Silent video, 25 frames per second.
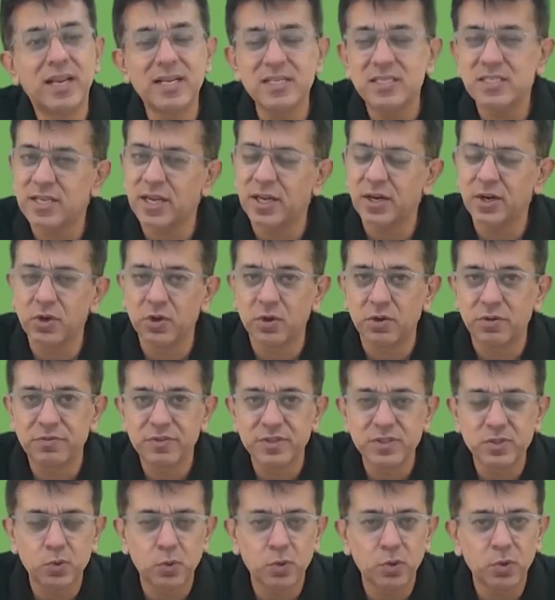Let's start it off.
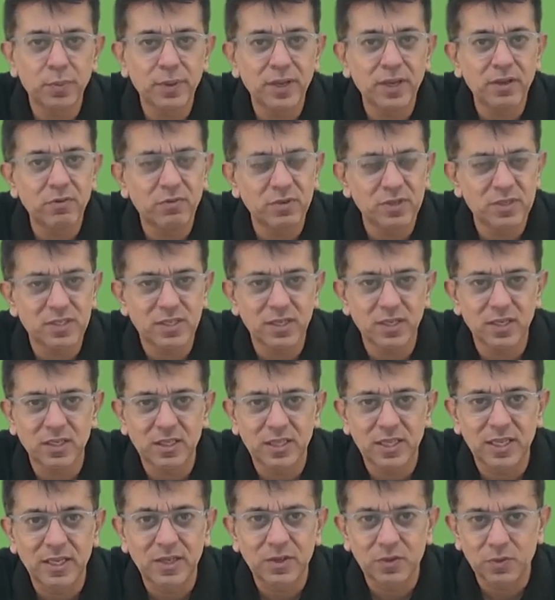It's going to be interesting
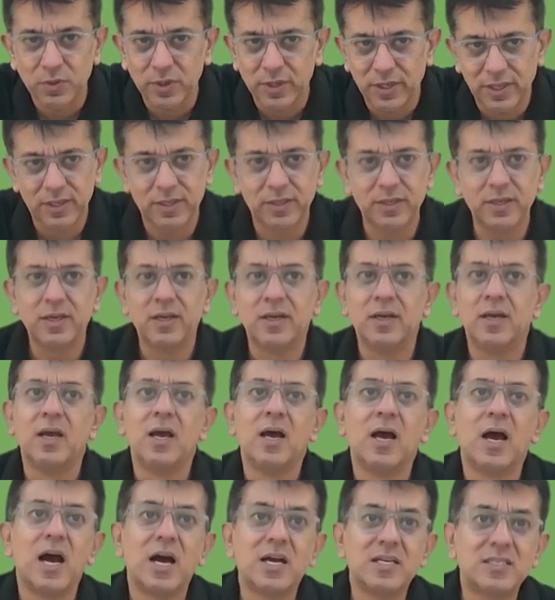thing today.
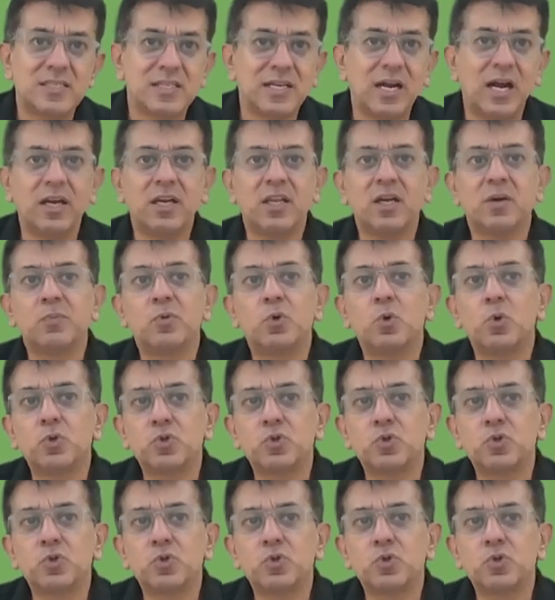A startup goes